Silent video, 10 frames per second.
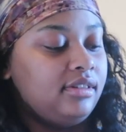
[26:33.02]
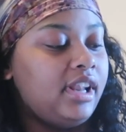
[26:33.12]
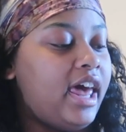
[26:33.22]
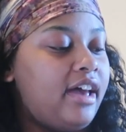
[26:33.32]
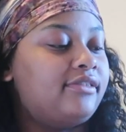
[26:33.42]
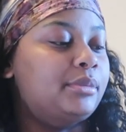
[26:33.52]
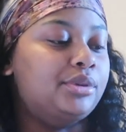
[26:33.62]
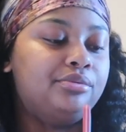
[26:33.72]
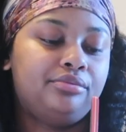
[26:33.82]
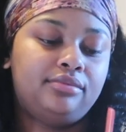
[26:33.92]

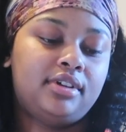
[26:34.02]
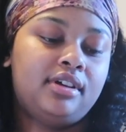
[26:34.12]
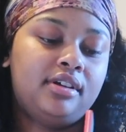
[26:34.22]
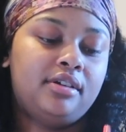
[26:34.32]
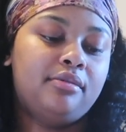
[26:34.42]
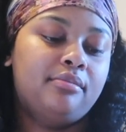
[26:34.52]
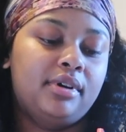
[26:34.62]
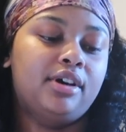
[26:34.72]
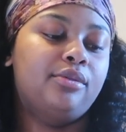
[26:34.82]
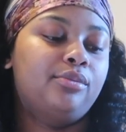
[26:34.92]
laughable.
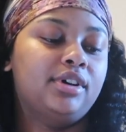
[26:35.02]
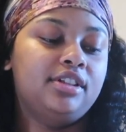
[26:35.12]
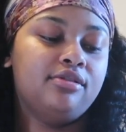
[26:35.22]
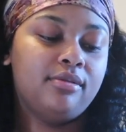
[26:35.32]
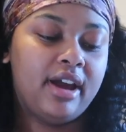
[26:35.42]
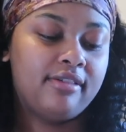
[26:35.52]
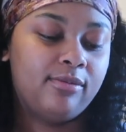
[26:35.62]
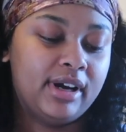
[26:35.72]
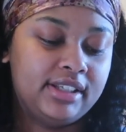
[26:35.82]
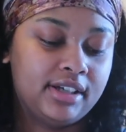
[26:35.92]
But when you
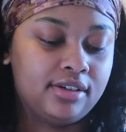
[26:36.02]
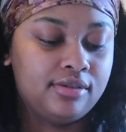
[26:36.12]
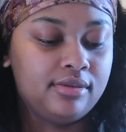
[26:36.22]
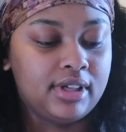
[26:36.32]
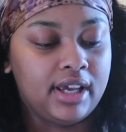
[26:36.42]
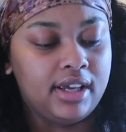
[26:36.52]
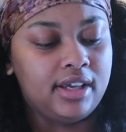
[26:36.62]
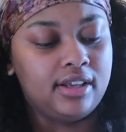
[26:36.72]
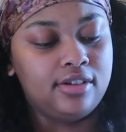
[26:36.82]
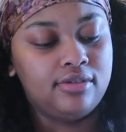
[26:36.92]
have white toes
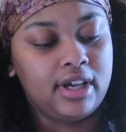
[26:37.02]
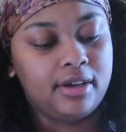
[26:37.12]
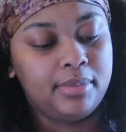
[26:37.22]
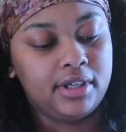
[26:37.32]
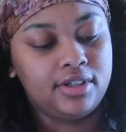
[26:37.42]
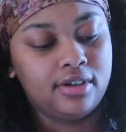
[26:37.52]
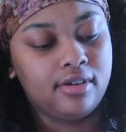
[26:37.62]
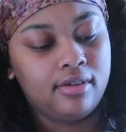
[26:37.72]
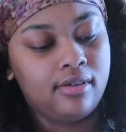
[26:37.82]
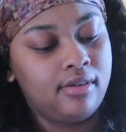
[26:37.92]
and you take a
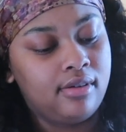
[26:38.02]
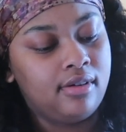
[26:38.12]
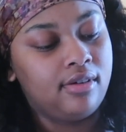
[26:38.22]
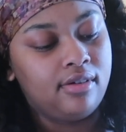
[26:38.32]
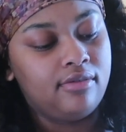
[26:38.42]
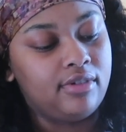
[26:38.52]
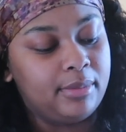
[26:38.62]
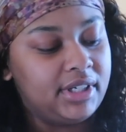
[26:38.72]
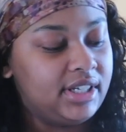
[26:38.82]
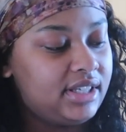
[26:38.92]
picture
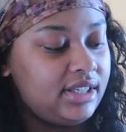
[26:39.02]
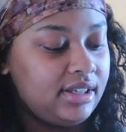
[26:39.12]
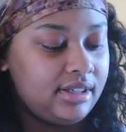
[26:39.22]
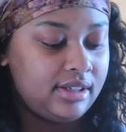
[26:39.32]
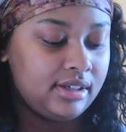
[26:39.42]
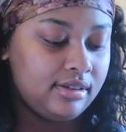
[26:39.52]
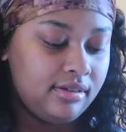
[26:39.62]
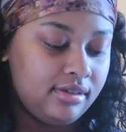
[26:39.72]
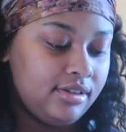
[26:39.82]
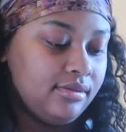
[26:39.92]
from a distance, as
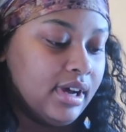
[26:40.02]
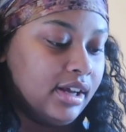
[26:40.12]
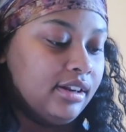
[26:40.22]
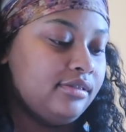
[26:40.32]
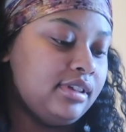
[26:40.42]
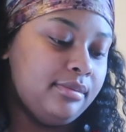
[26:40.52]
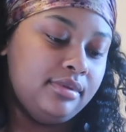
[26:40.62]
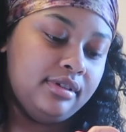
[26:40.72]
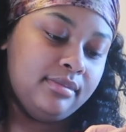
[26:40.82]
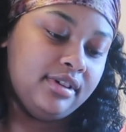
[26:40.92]
long as you're not close up
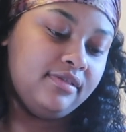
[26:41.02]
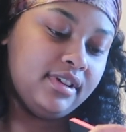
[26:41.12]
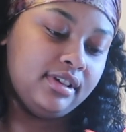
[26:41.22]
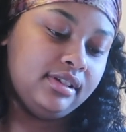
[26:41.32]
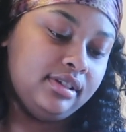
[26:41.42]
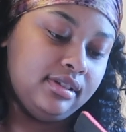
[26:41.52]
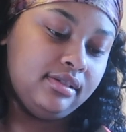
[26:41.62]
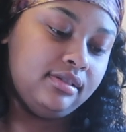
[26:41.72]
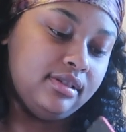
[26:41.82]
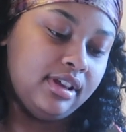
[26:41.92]
on them motherfuckers,
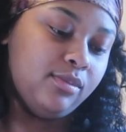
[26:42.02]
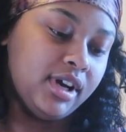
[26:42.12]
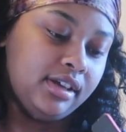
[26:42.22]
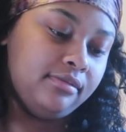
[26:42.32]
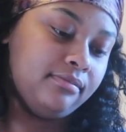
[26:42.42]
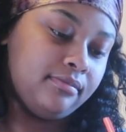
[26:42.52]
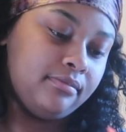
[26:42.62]
they white.